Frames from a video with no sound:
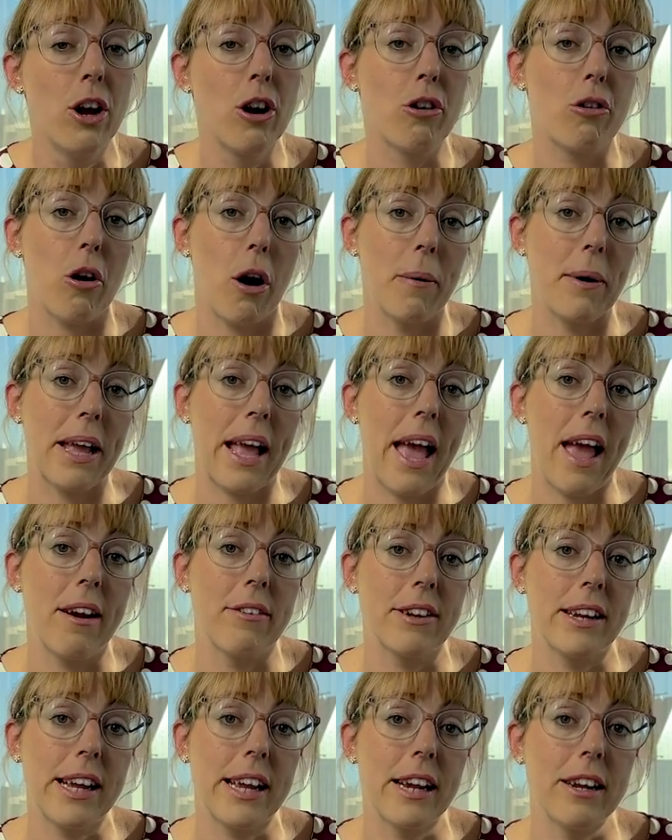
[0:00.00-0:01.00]
growing
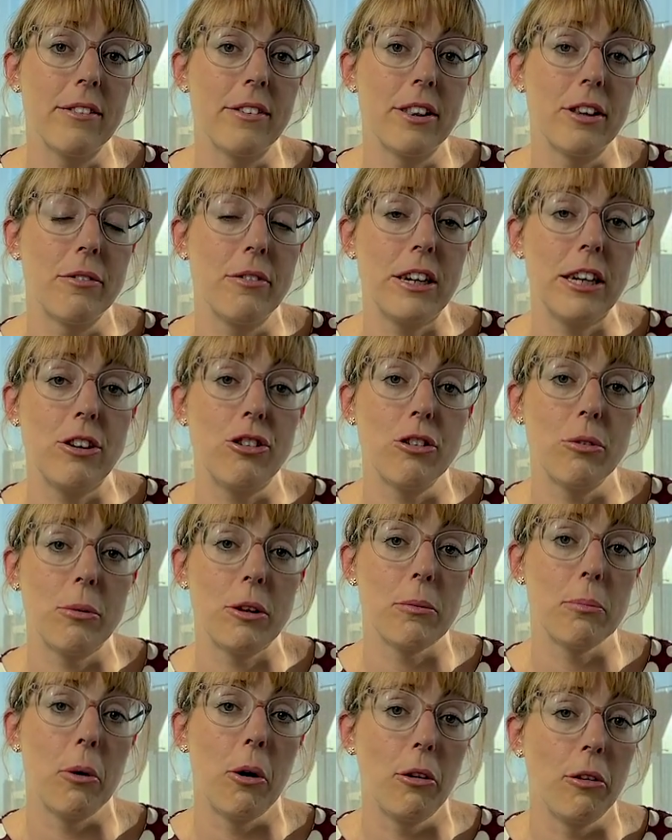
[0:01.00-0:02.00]
area here in the region
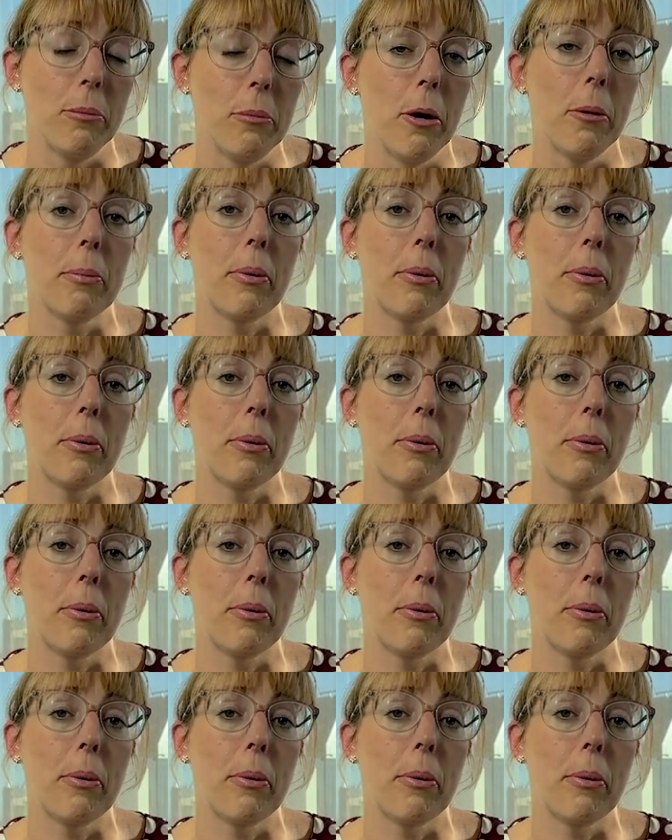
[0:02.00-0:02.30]
with more and more